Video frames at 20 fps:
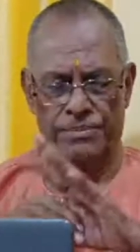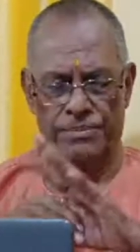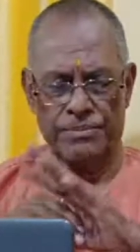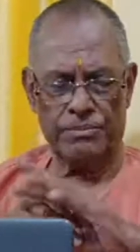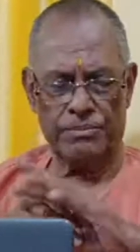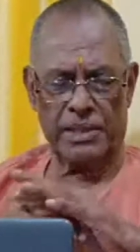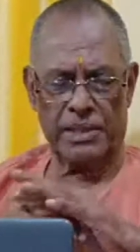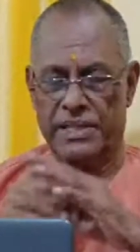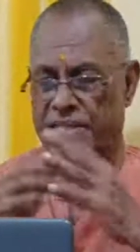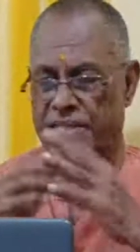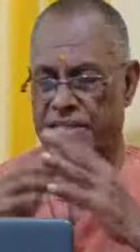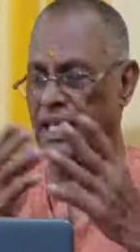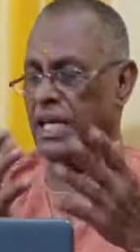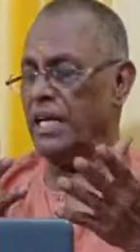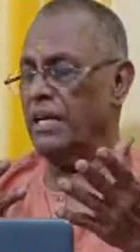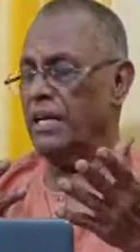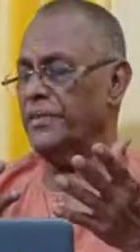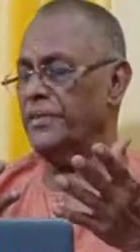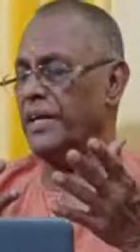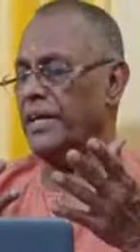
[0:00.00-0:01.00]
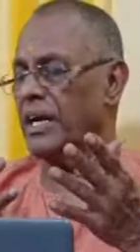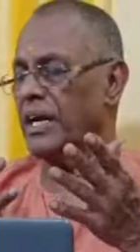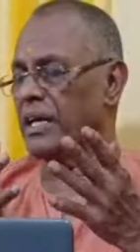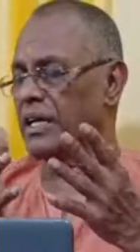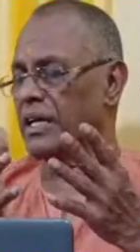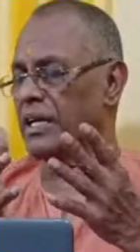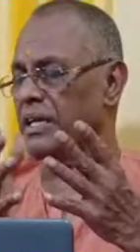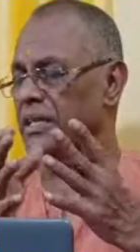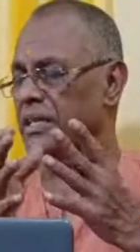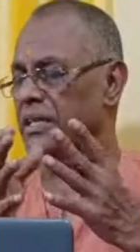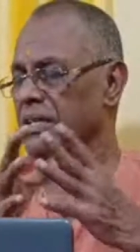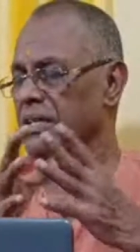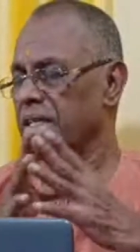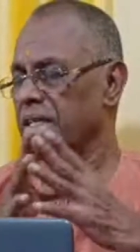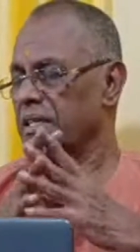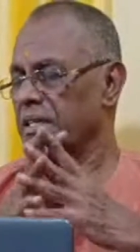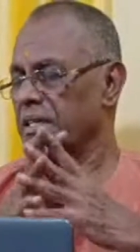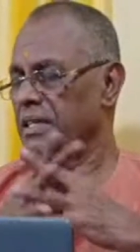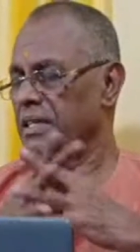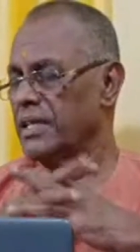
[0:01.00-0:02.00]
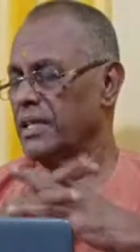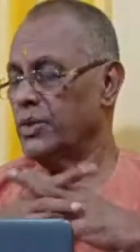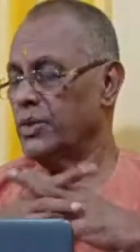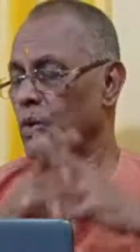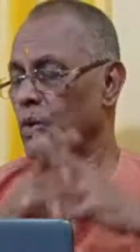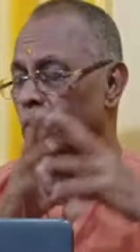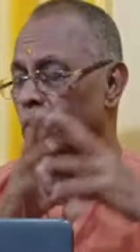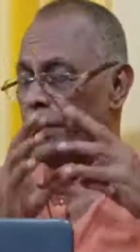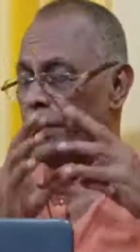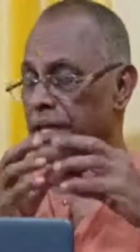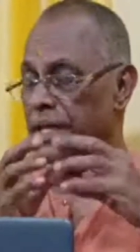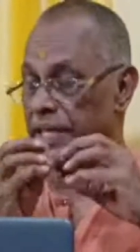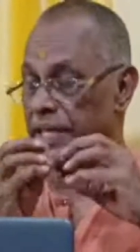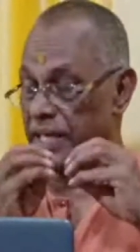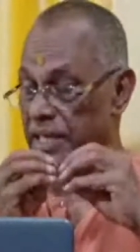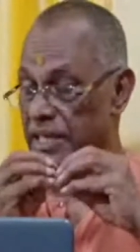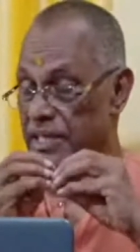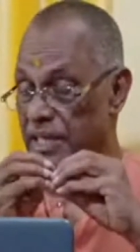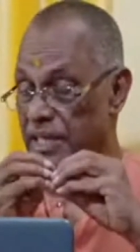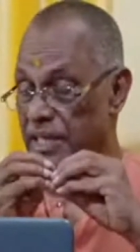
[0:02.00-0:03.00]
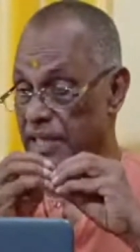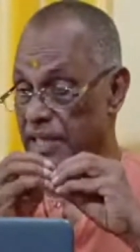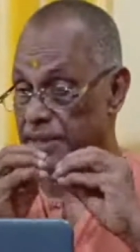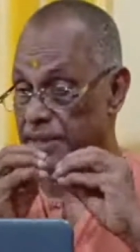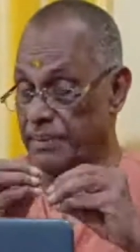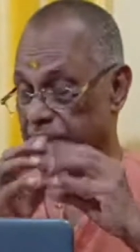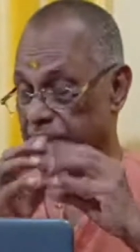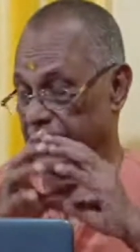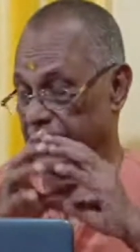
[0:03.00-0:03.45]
but still we are nowhere near the ultimate.